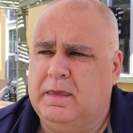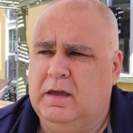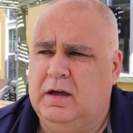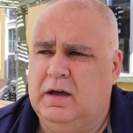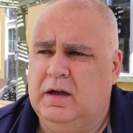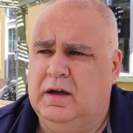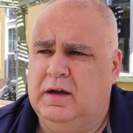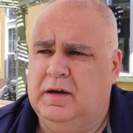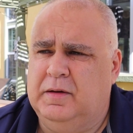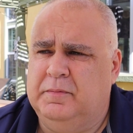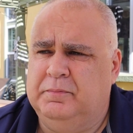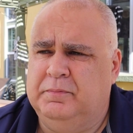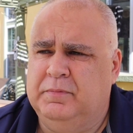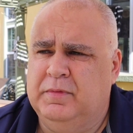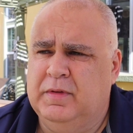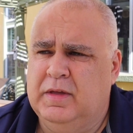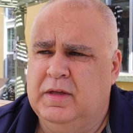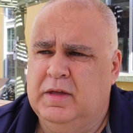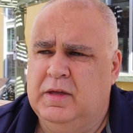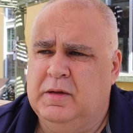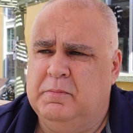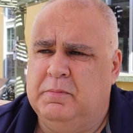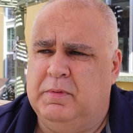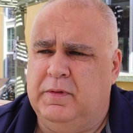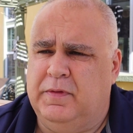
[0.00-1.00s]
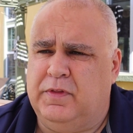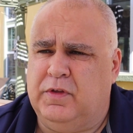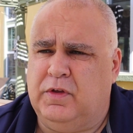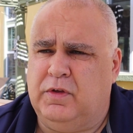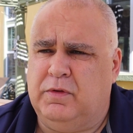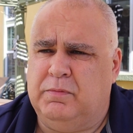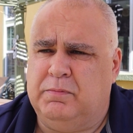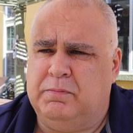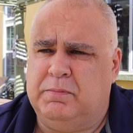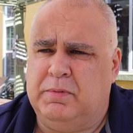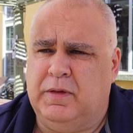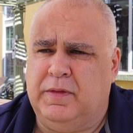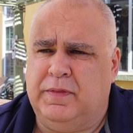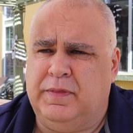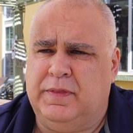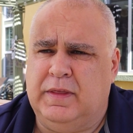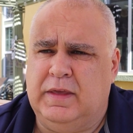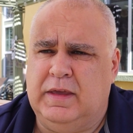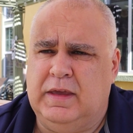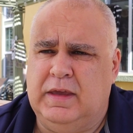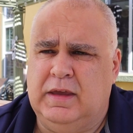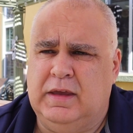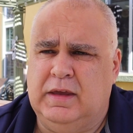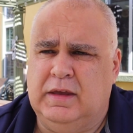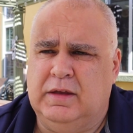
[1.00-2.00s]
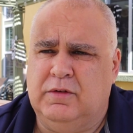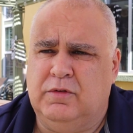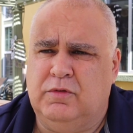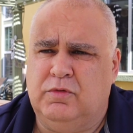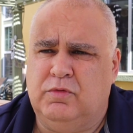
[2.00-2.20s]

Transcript: But the